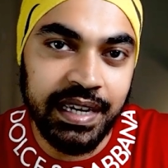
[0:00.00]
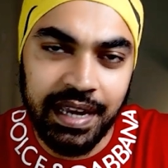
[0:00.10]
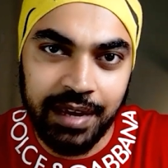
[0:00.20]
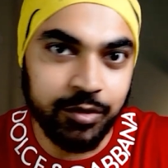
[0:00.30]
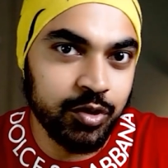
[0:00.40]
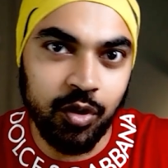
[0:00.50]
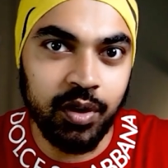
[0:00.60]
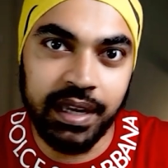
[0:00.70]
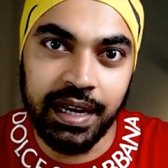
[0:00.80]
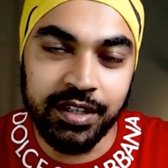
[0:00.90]
I was
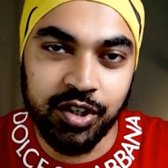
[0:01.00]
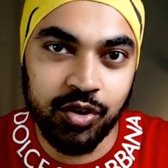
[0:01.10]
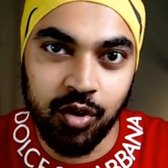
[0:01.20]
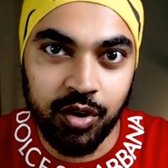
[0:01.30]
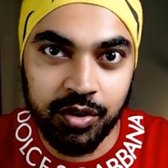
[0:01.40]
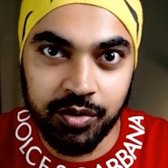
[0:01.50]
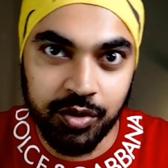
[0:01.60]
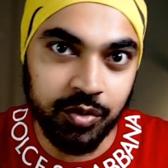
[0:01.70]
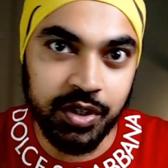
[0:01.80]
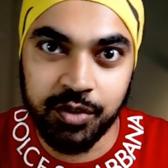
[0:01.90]
scrolling and I just got
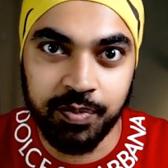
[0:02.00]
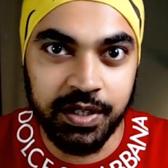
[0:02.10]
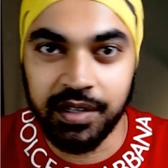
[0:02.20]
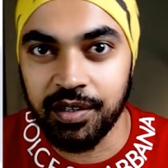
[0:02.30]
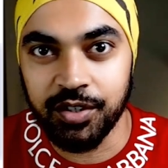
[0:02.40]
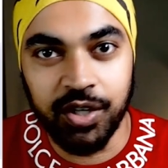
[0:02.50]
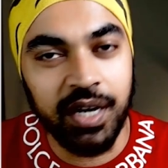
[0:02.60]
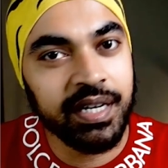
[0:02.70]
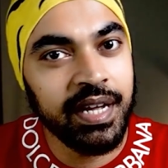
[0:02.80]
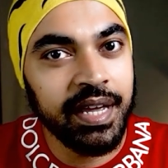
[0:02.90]
through this particular chart.